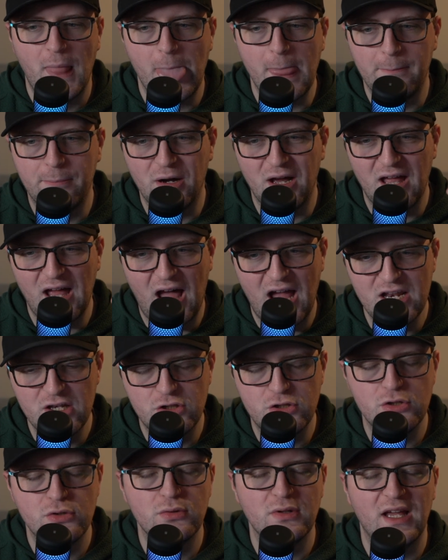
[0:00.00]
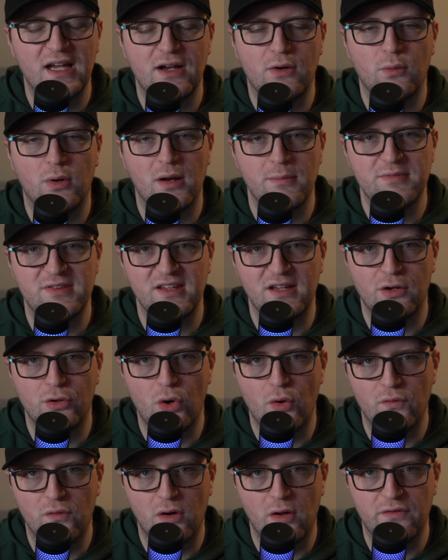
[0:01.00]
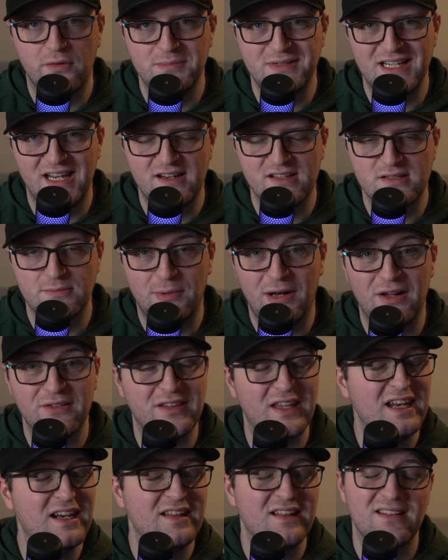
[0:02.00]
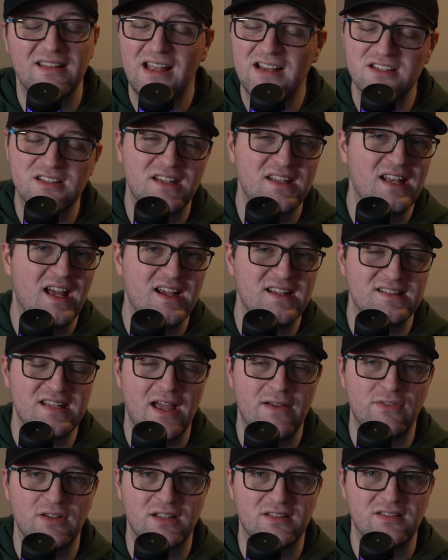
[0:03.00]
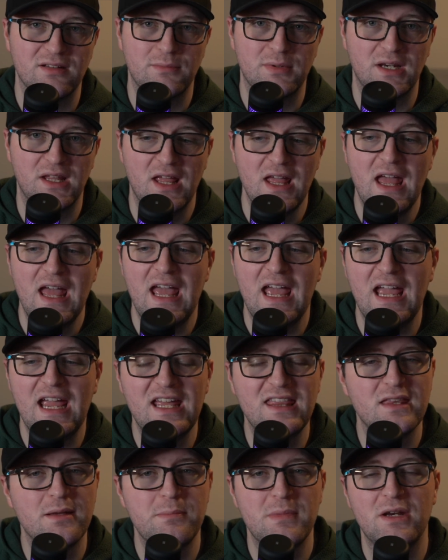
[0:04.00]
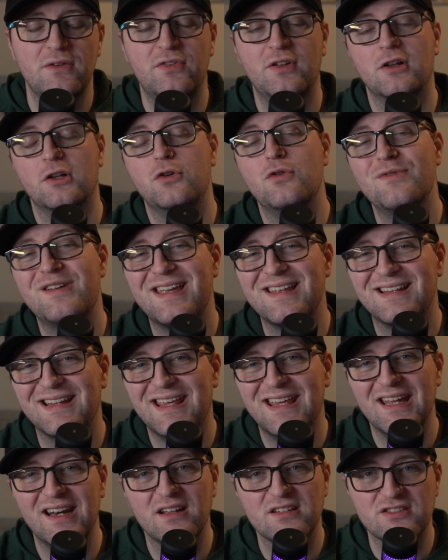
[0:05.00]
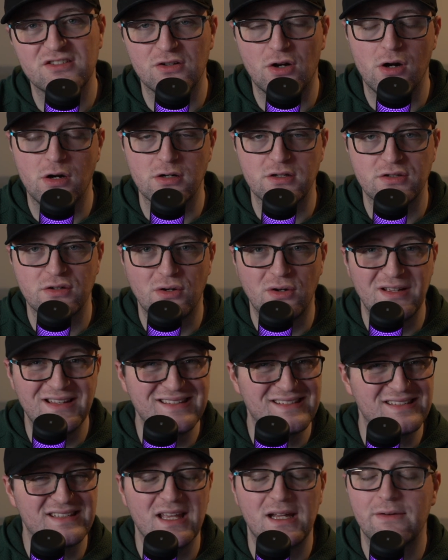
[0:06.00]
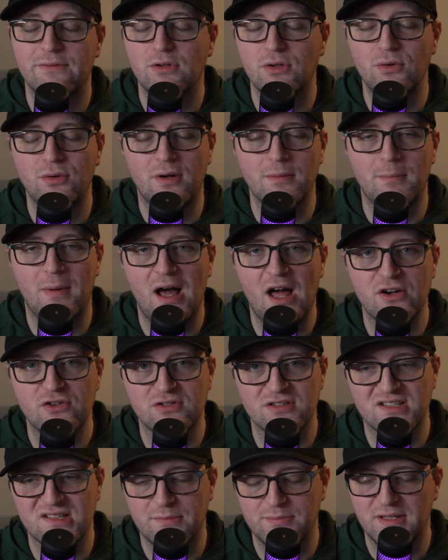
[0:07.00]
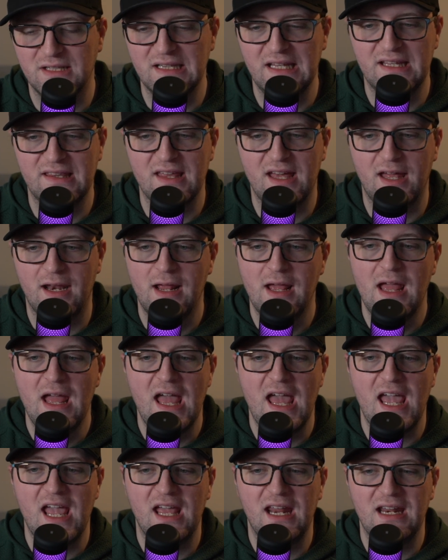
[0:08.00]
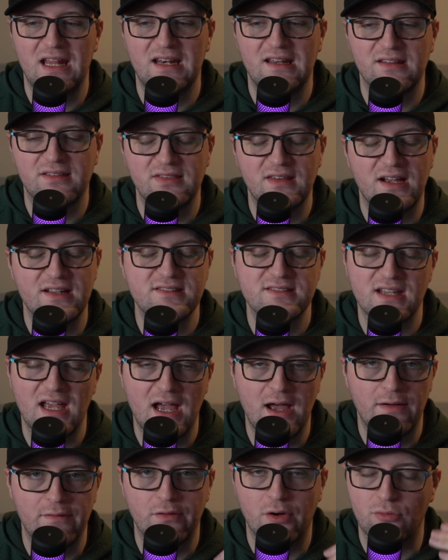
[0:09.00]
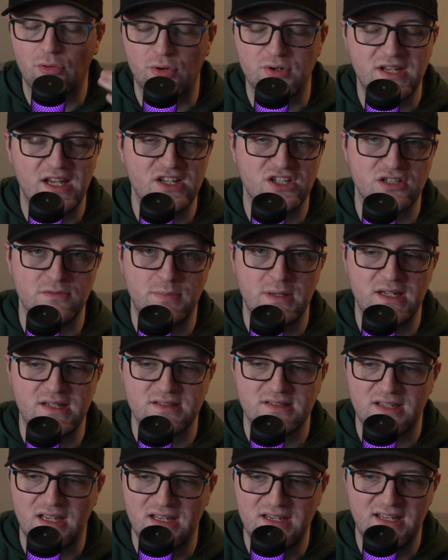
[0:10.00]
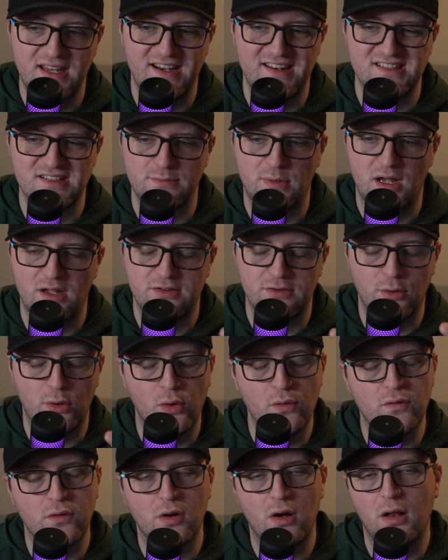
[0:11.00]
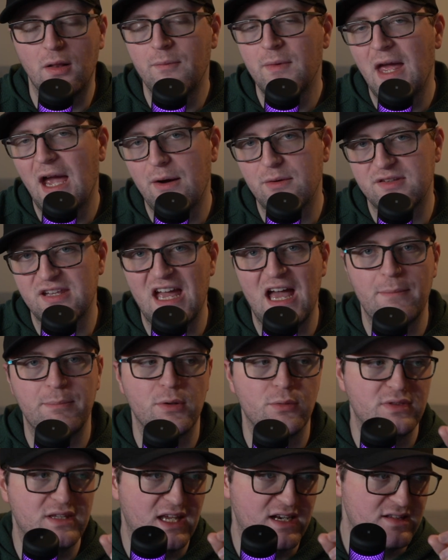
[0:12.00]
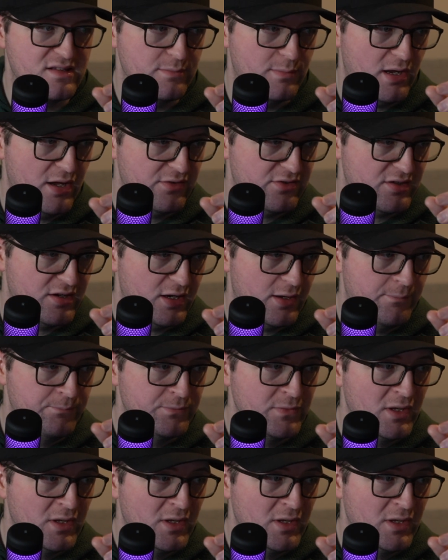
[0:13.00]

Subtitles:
but I do like what I'm seeing overall from Dani Ceballos. And it is actually nice having somebody in the midfield who can get a start instead of a Luka Modric, something like that. And it is nice to have a rotation piece in Dani Ceballos. So overall, I was happy with Dani Ceballos today.